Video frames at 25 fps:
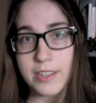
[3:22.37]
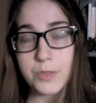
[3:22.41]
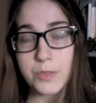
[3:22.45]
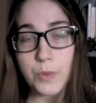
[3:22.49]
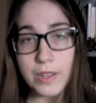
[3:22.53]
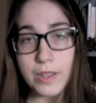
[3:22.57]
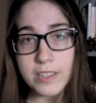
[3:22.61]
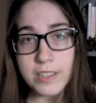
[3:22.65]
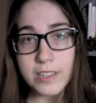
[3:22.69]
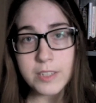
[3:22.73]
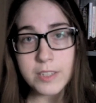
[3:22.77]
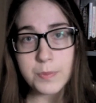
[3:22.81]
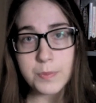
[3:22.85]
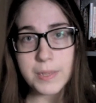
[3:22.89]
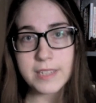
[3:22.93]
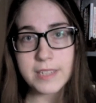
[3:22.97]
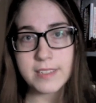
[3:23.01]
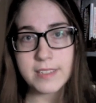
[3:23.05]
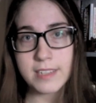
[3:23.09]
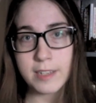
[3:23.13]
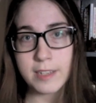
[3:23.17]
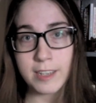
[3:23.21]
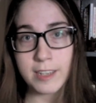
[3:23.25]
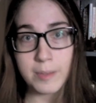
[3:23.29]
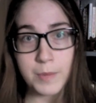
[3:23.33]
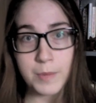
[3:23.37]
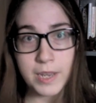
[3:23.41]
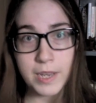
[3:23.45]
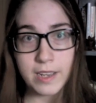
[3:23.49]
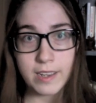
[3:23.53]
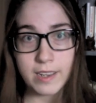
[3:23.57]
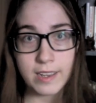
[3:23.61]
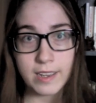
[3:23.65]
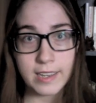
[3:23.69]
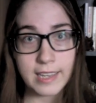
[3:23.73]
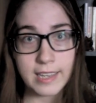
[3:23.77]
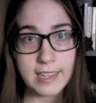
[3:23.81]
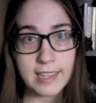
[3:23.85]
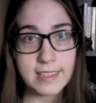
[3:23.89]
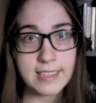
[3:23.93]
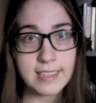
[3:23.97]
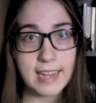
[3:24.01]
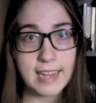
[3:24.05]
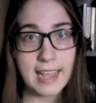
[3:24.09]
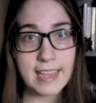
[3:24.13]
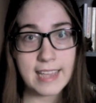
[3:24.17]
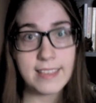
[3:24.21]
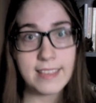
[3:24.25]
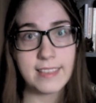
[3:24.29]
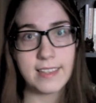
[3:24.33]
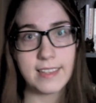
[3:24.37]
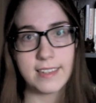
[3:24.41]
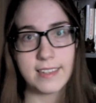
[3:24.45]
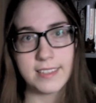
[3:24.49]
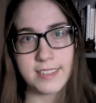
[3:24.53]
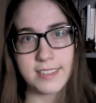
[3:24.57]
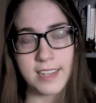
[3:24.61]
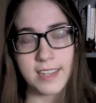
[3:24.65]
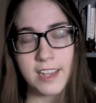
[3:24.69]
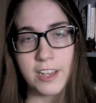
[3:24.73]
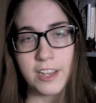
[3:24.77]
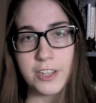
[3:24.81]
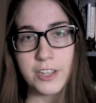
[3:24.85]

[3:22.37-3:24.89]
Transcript: as well as a big stigma against atheists.